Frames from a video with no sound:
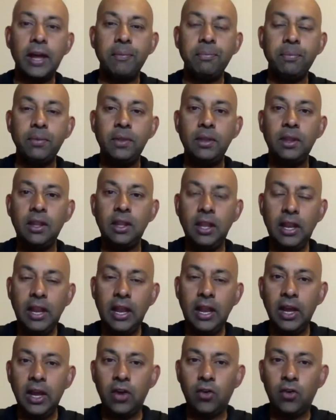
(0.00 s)
in
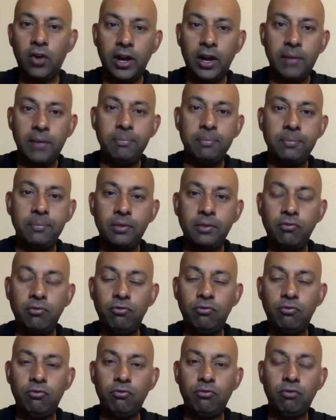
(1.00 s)
our
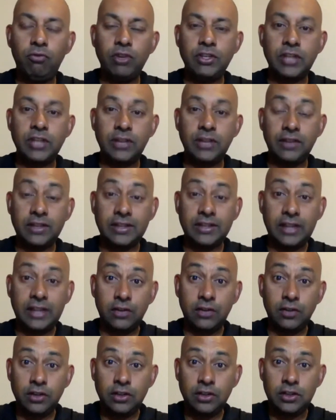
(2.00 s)
Receiving
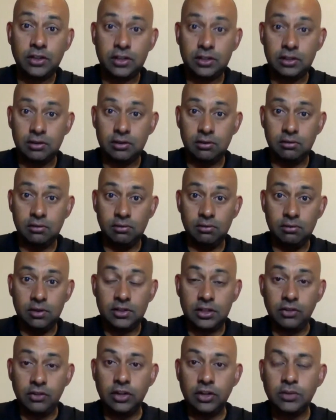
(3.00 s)
Secrets
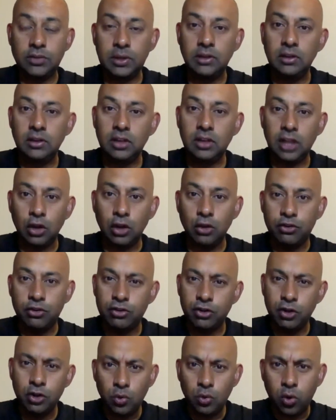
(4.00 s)
series, we go
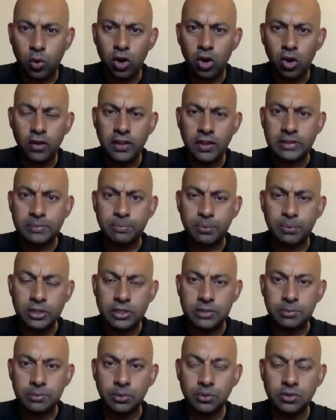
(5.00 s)
through quite a lot of these
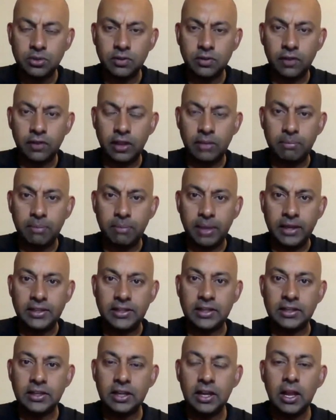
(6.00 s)
principles and
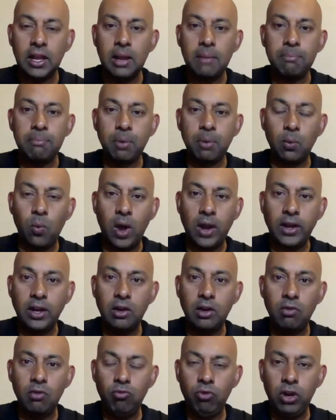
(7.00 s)
basics, but
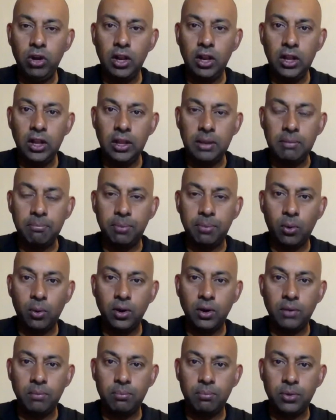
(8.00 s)
one really
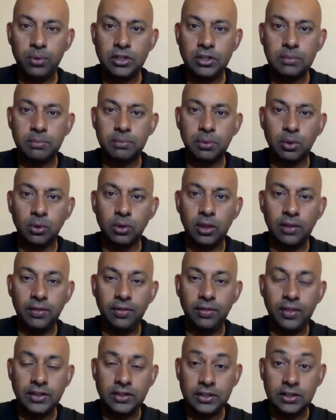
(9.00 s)
important principle,
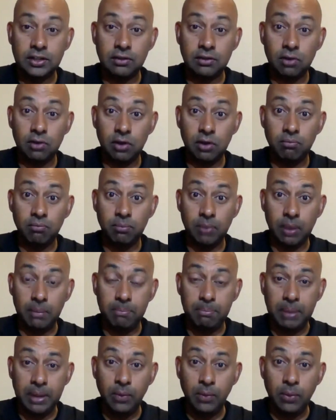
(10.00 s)
and this is a
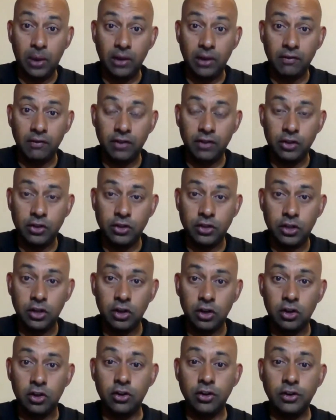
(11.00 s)
big one for you to
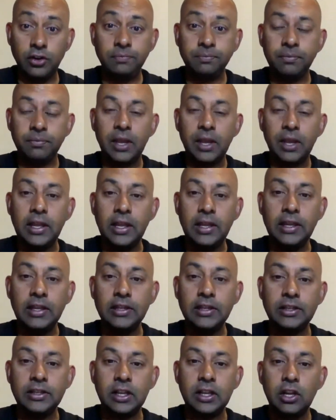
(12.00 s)
learn,
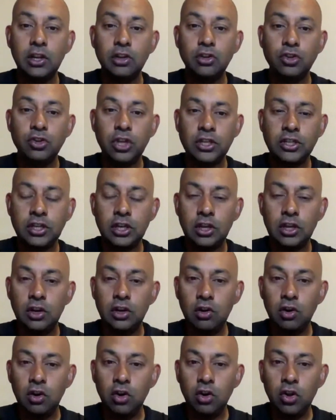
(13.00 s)
is just
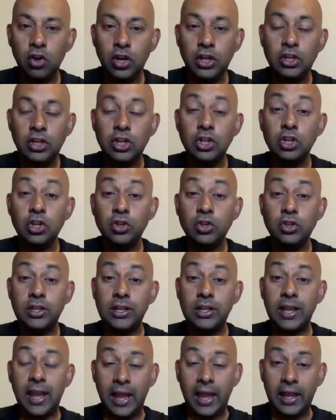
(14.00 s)
learning to use
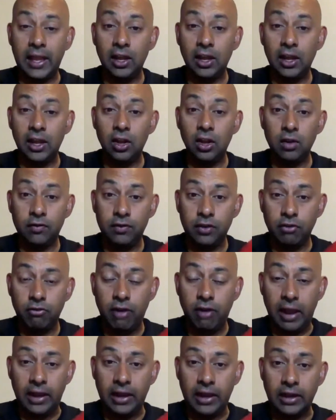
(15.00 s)
the angle of your
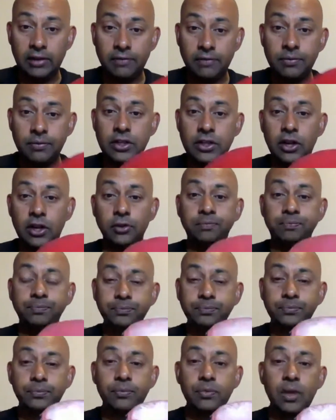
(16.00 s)
racket. So
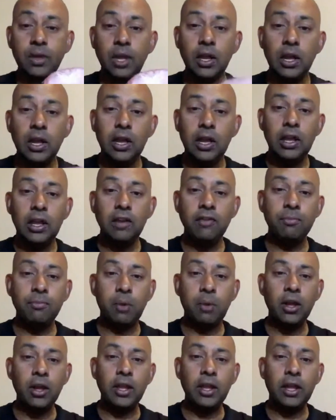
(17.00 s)

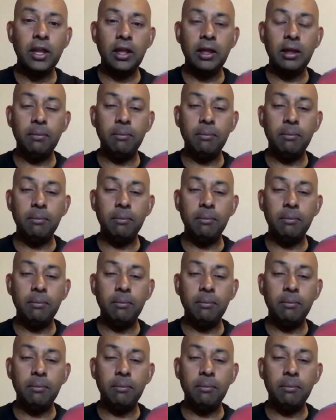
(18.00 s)
if my